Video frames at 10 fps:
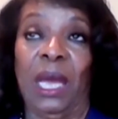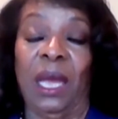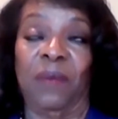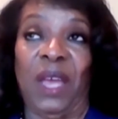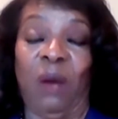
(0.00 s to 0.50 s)

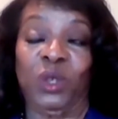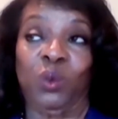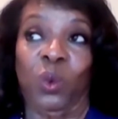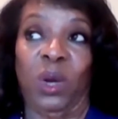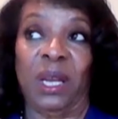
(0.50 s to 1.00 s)
And that was
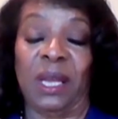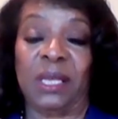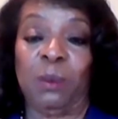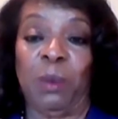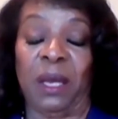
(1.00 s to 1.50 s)
one
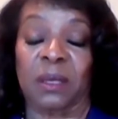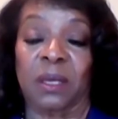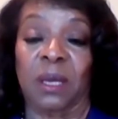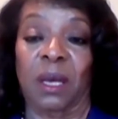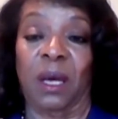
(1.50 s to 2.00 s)

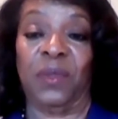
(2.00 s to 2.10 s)
aspect of